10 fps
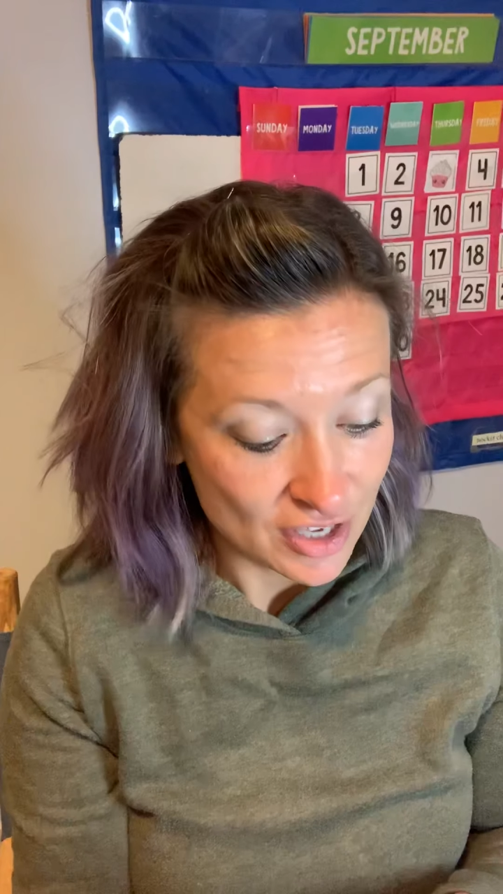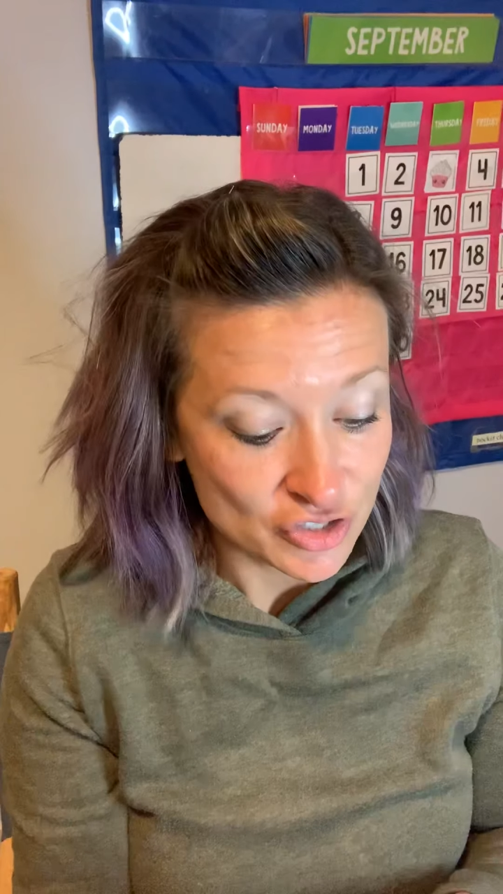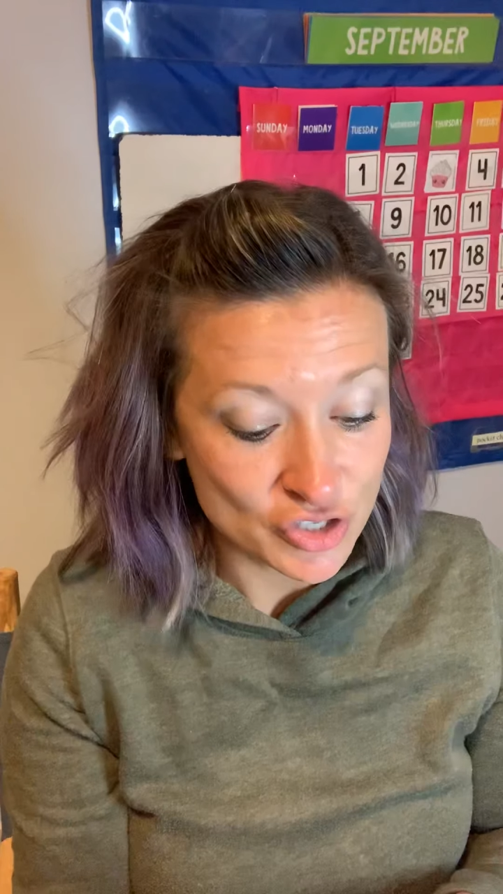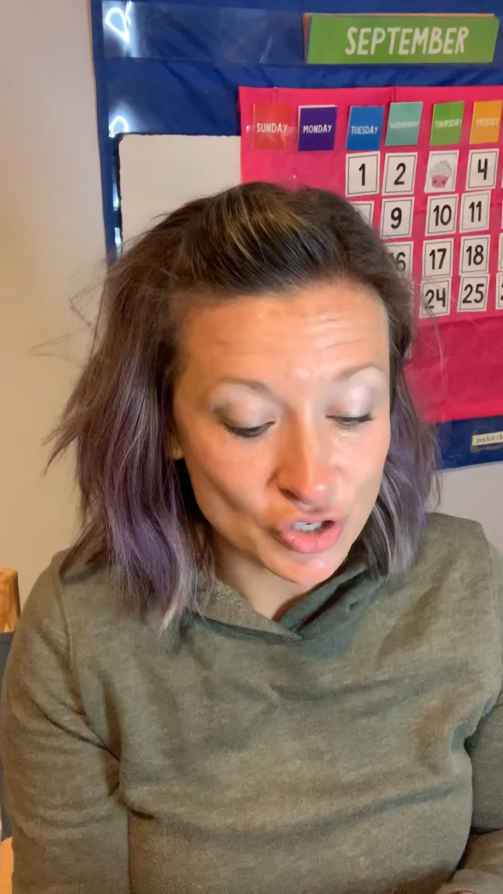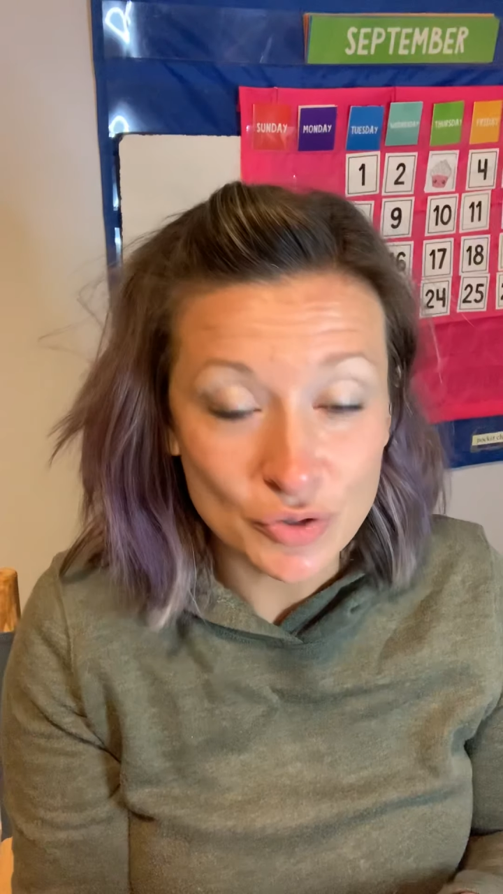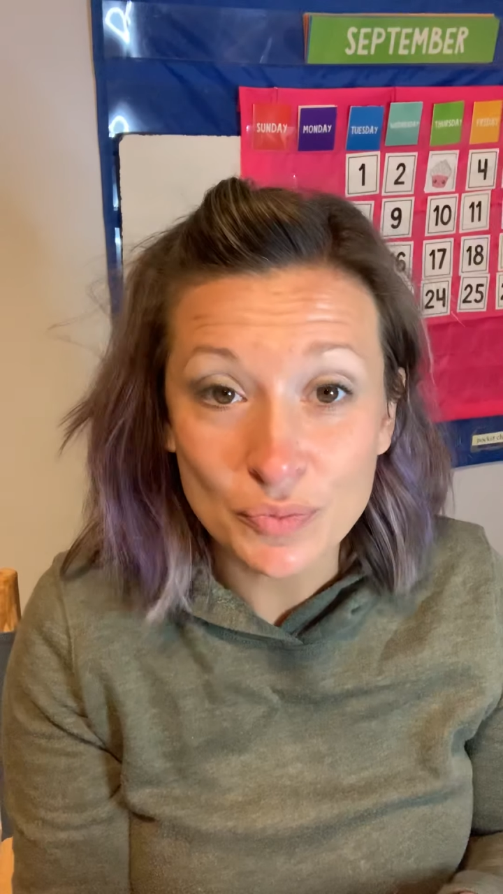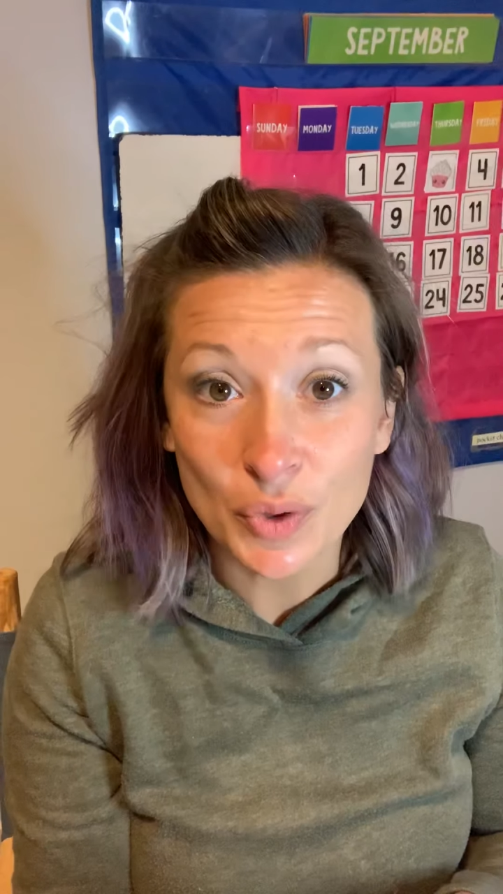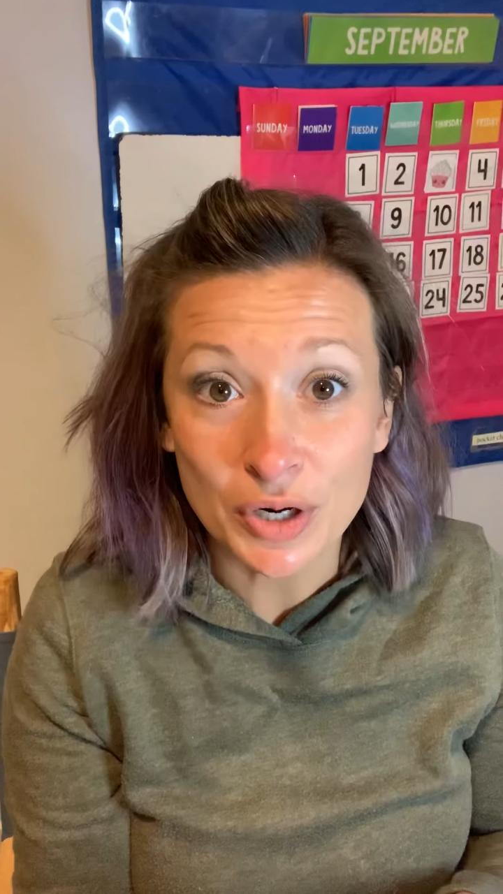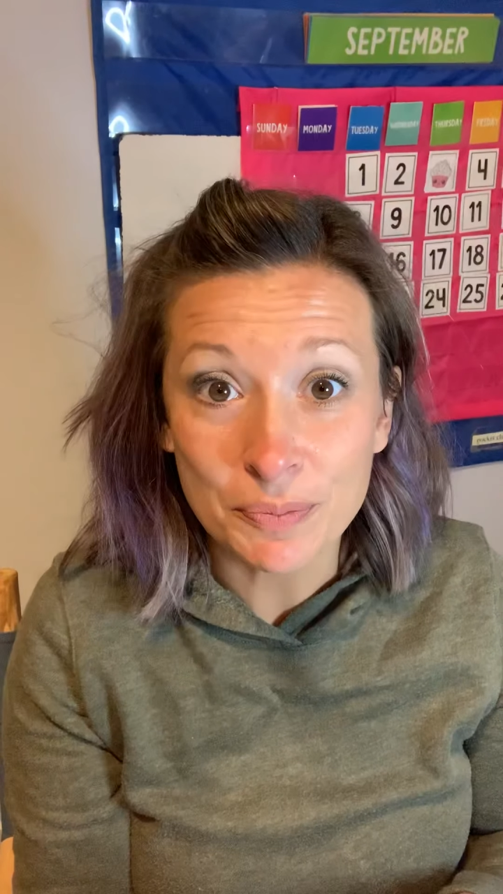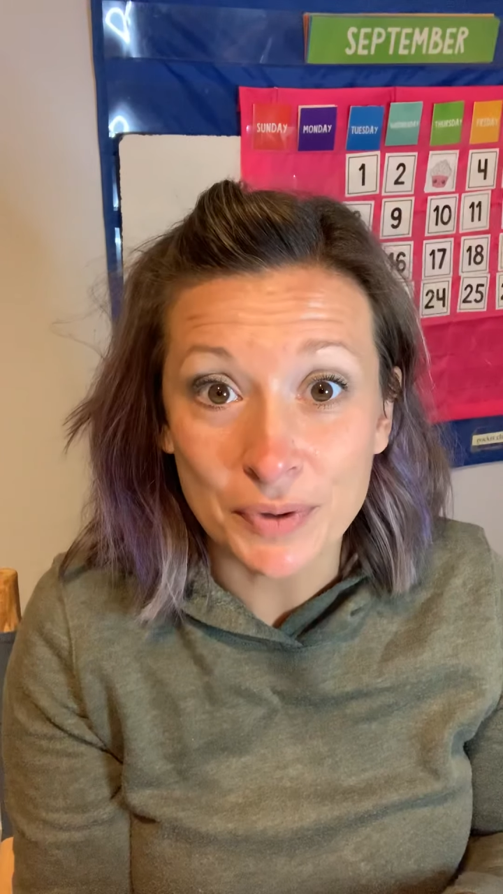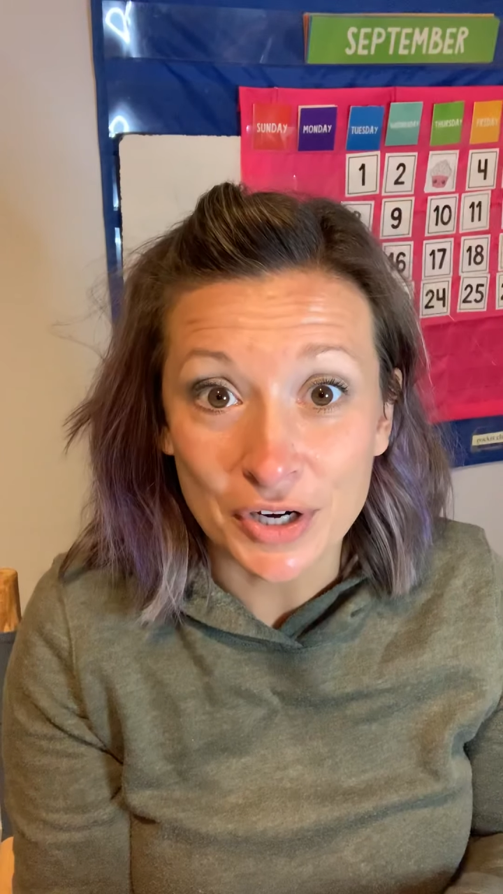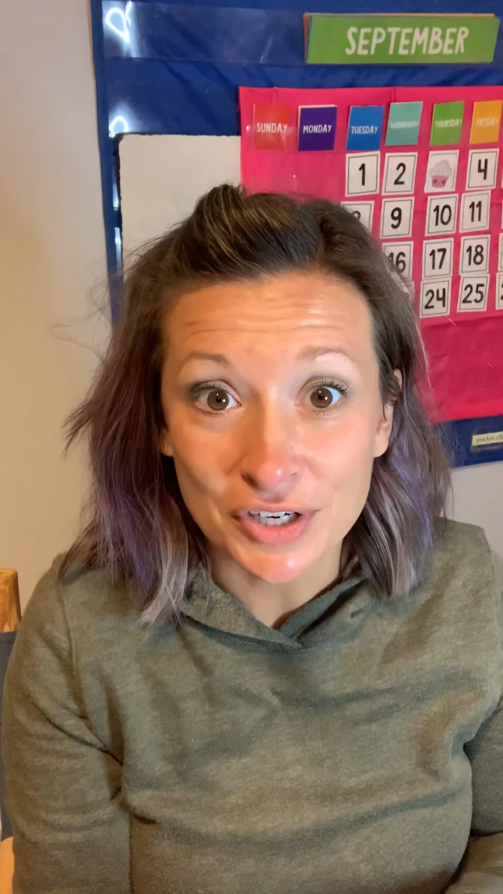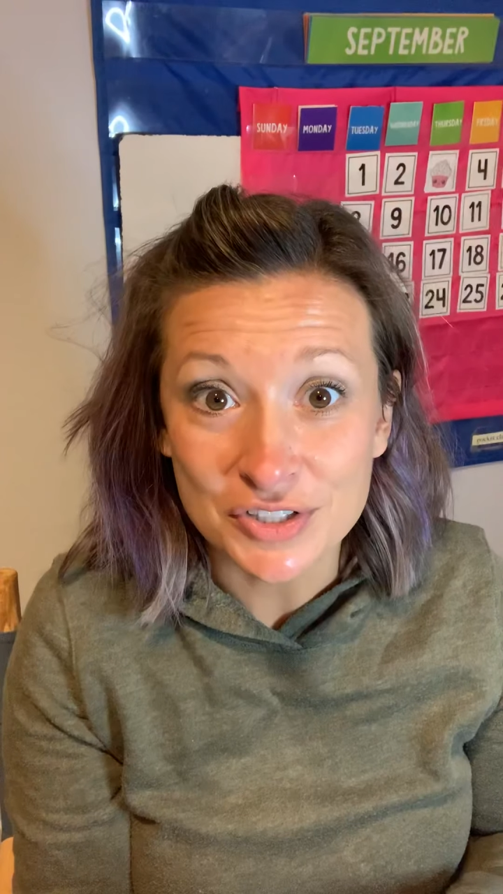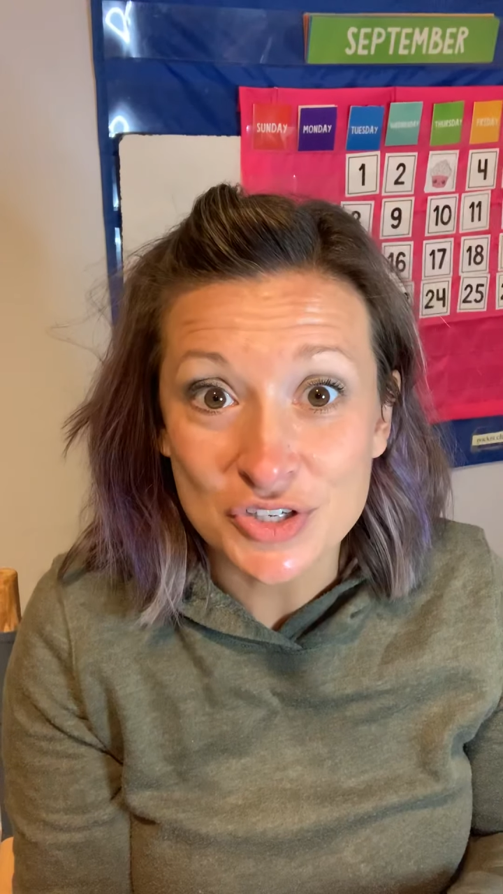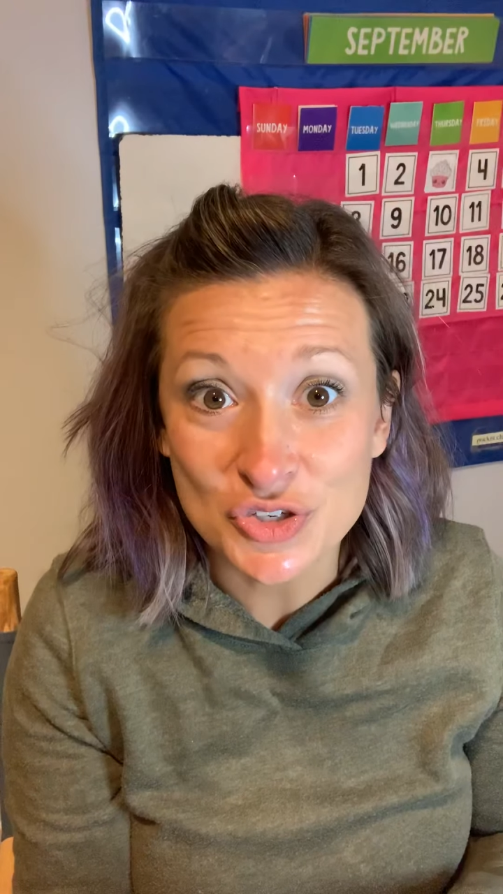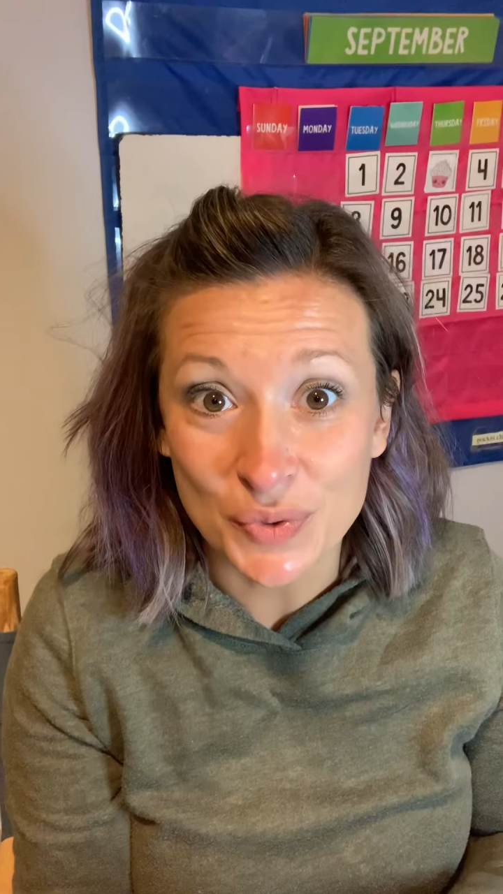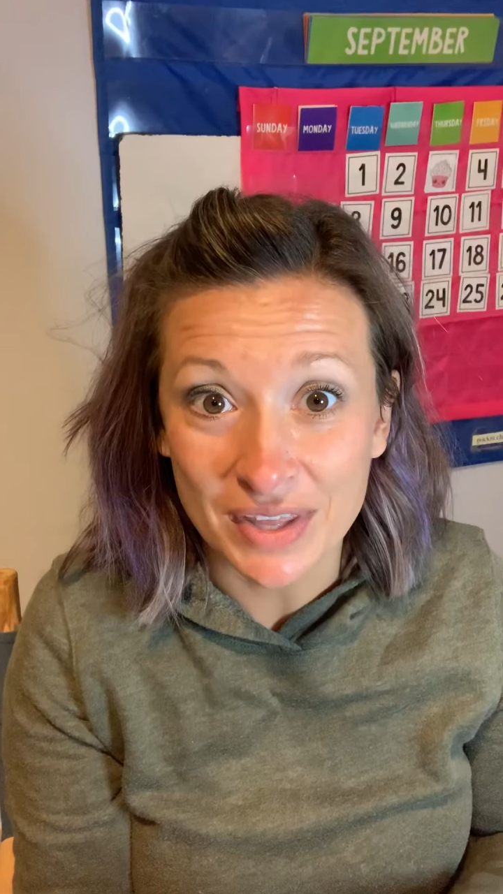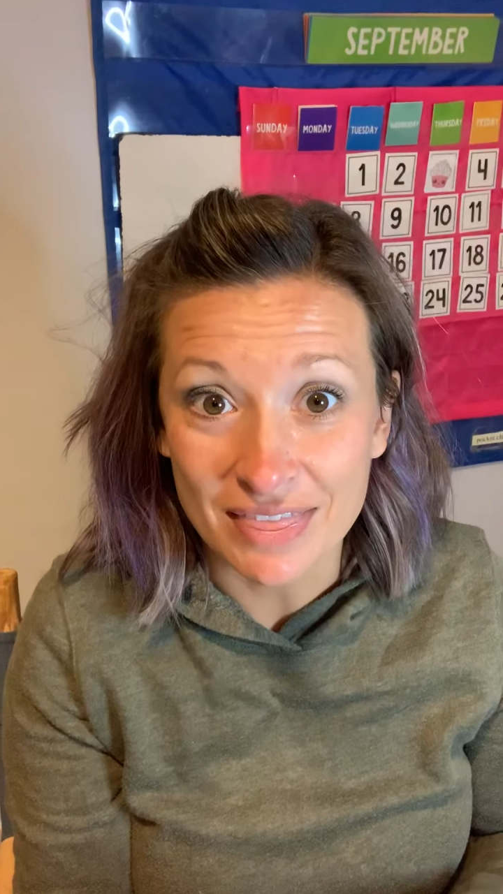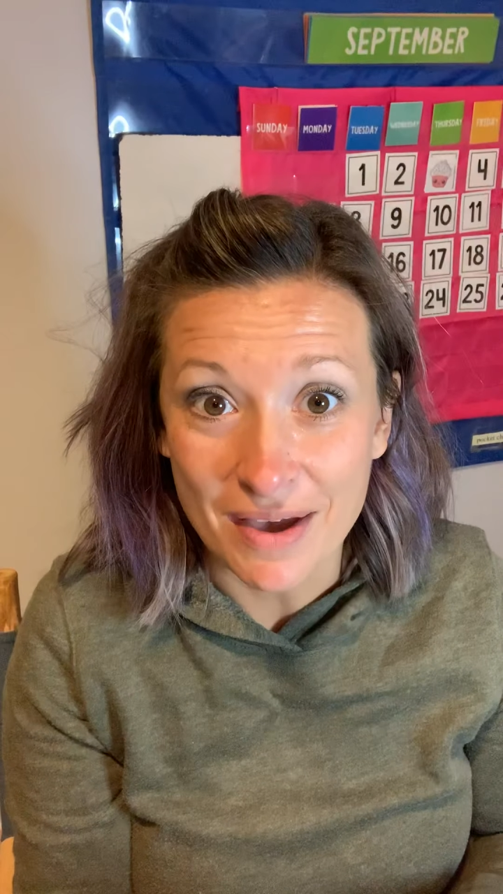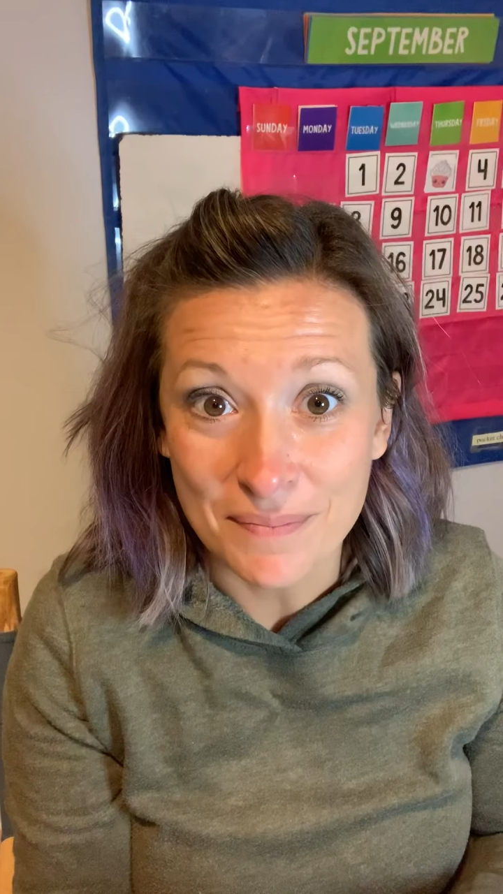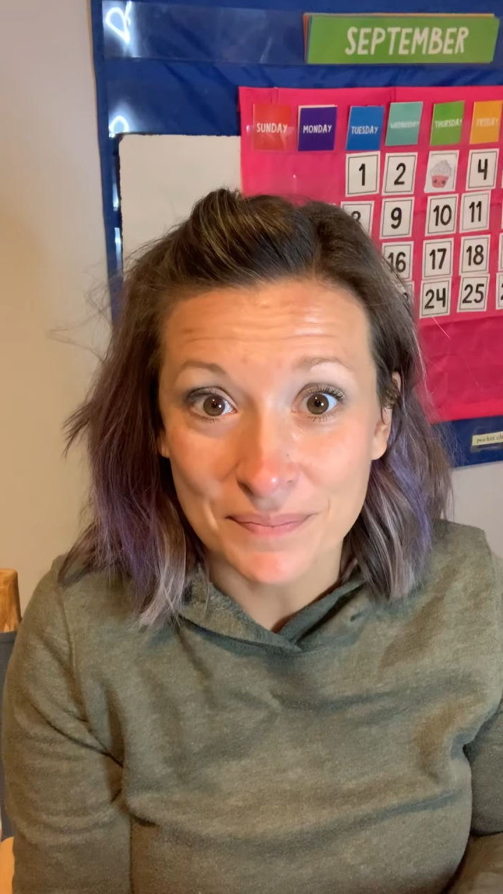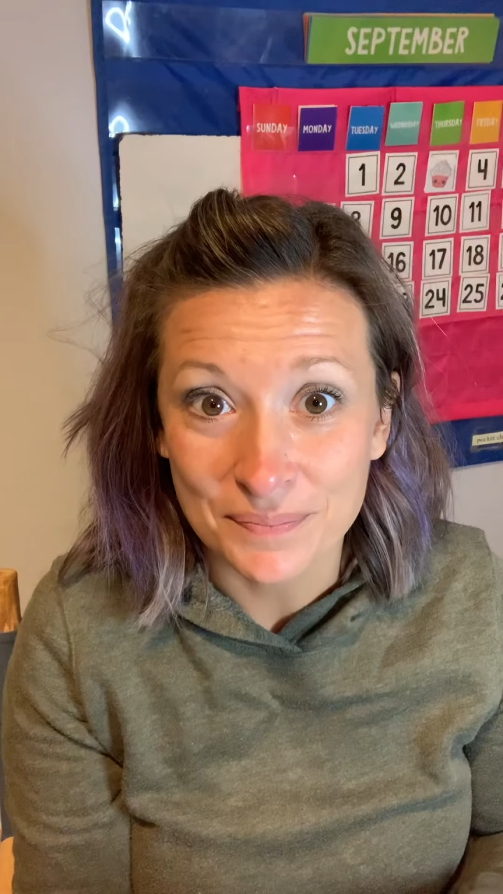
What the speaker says: Two more birds join them.